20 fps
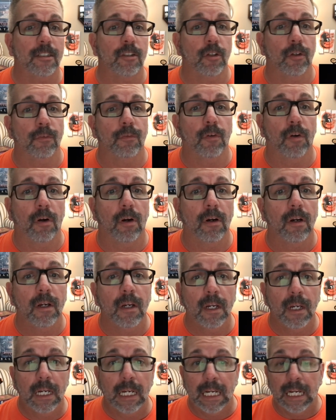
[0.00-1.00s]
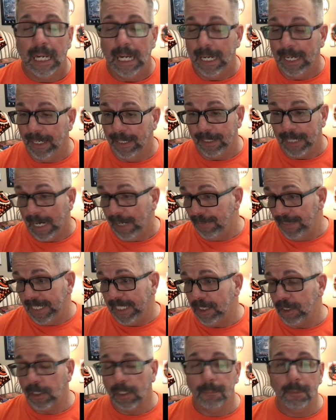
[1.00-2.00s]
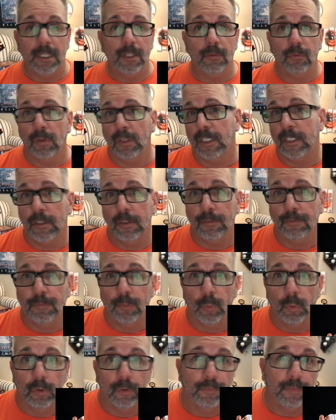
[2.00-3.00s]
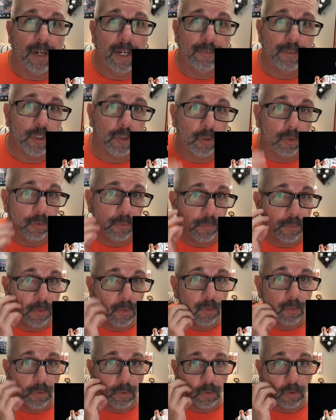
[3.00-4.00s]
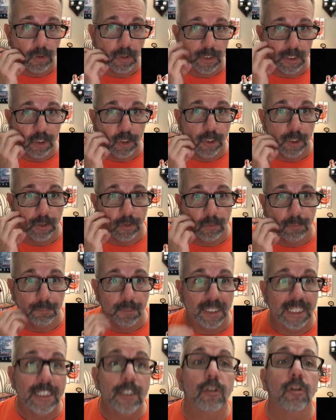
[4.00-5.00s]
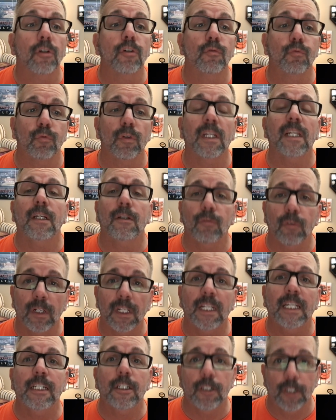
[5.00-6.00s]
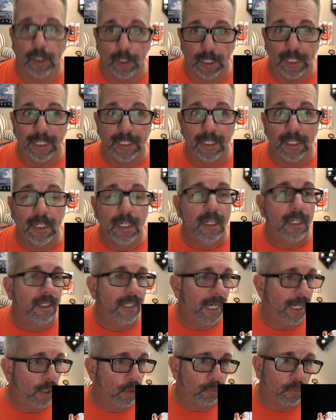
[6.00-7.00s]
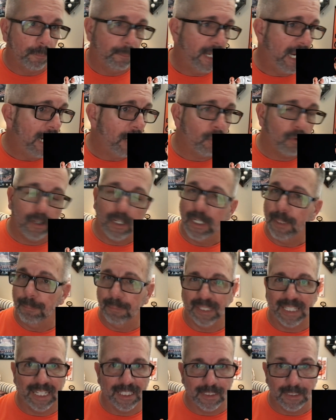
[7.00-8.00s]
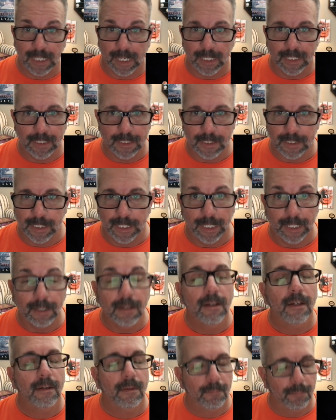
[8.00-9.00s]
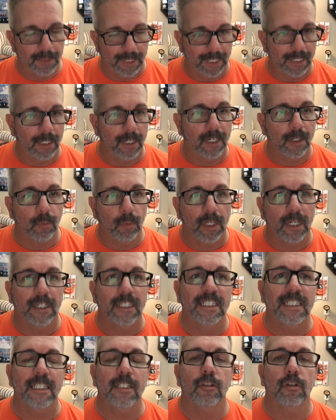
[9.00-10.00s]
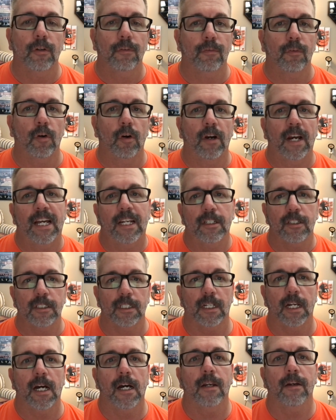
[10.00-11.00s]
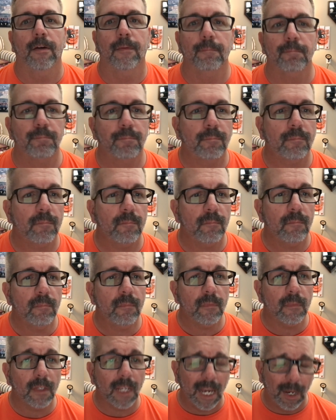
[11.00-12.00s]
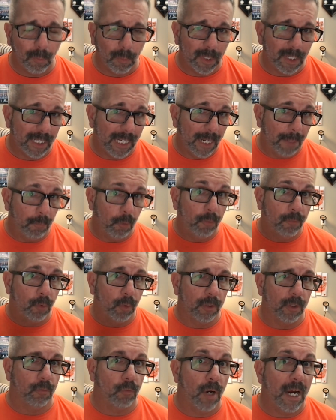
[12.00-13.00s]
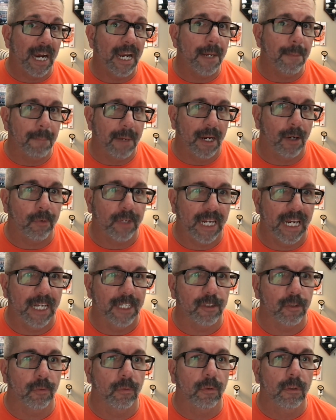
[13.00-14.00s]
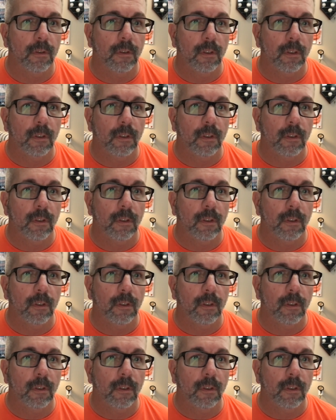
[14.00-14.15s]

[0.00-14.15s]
so far. And I think he's going to be a really good 4 or 5 starter for the Orioles this year. But he's looked really, really good. Not overpowering, but that's not his thing. But I like what I see so far out of Sagano. I want to now move on to Ryan Mountcastle.